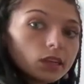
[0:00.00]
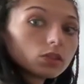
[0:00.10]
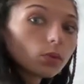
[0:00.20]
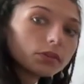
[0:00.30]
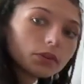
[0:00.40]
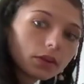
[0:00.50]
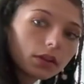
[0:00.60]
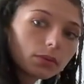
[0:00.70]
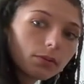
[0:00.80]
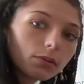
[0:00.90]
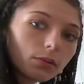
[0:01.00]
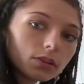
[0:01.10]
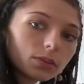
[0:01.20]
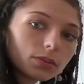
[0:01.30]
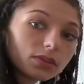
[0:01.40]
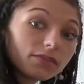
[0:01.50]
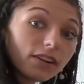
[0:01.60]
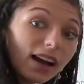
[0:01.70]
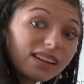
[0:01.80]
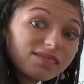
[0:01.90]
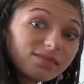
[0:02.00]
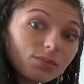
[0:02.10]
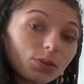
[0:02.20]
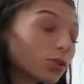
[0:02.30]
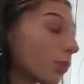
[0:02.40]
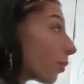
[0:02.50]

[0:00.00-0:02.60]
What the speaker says: So I know that they're both multiples of 5, which will